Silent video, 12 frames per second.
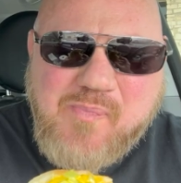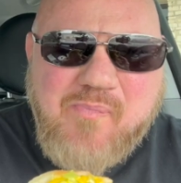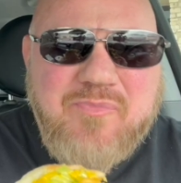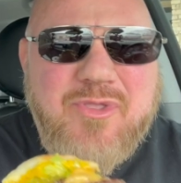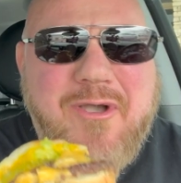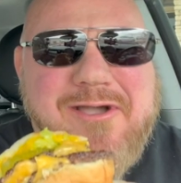
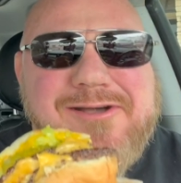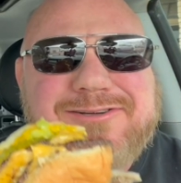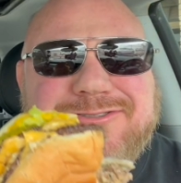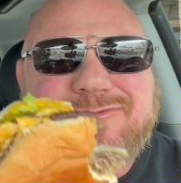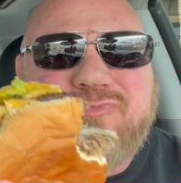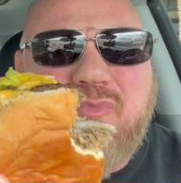It
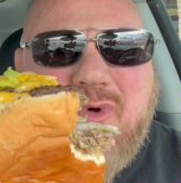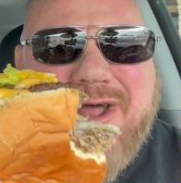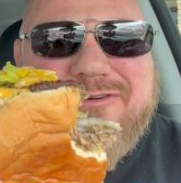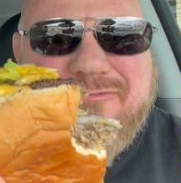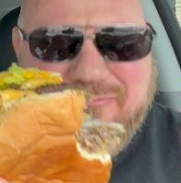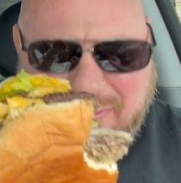is
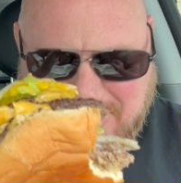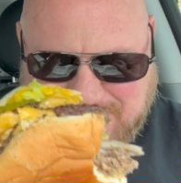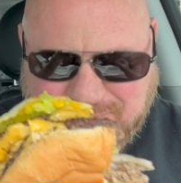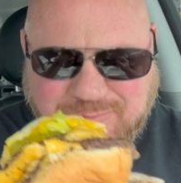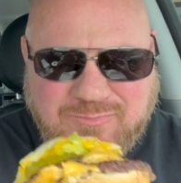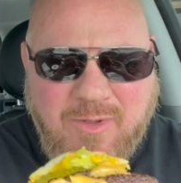wonderful.
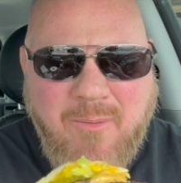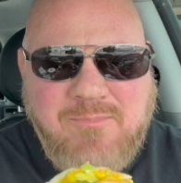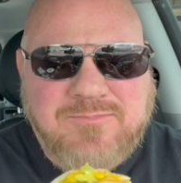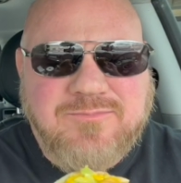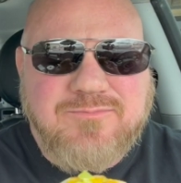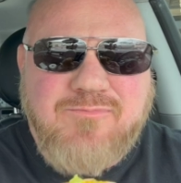
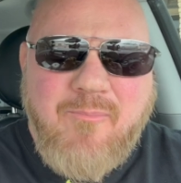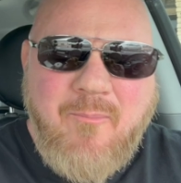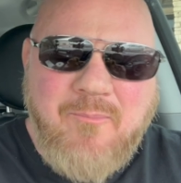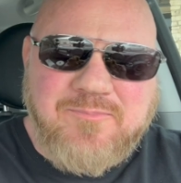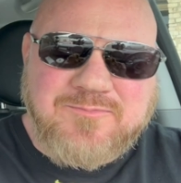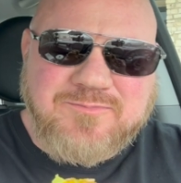
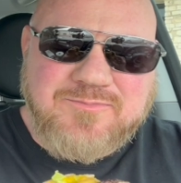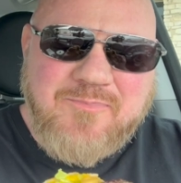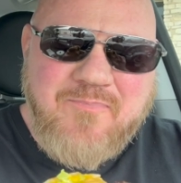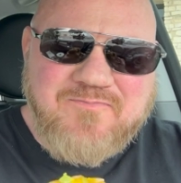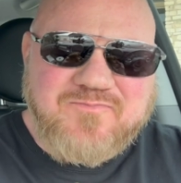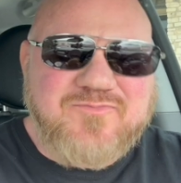This
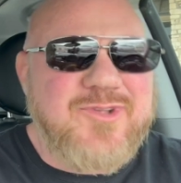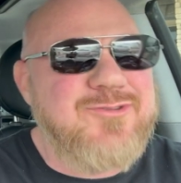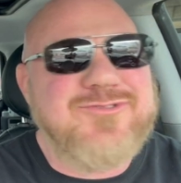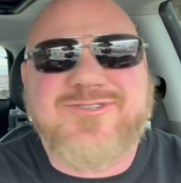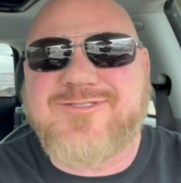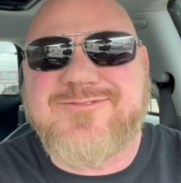
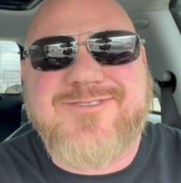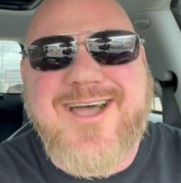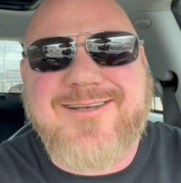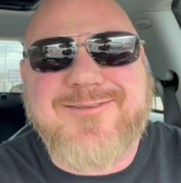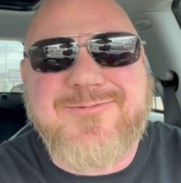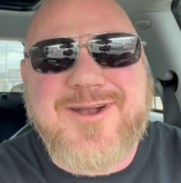is
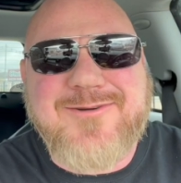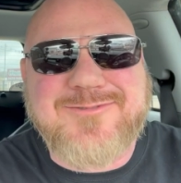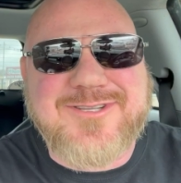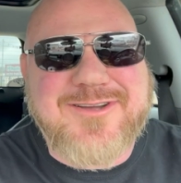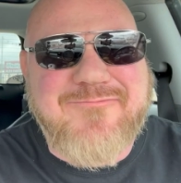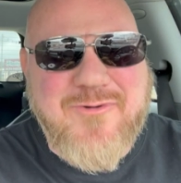exactly what I was
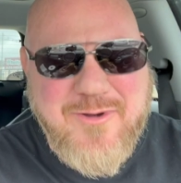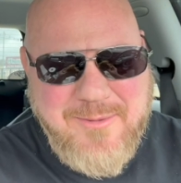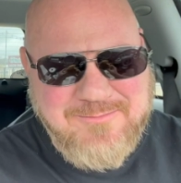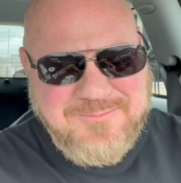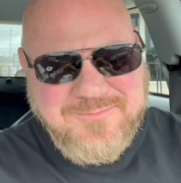looking for.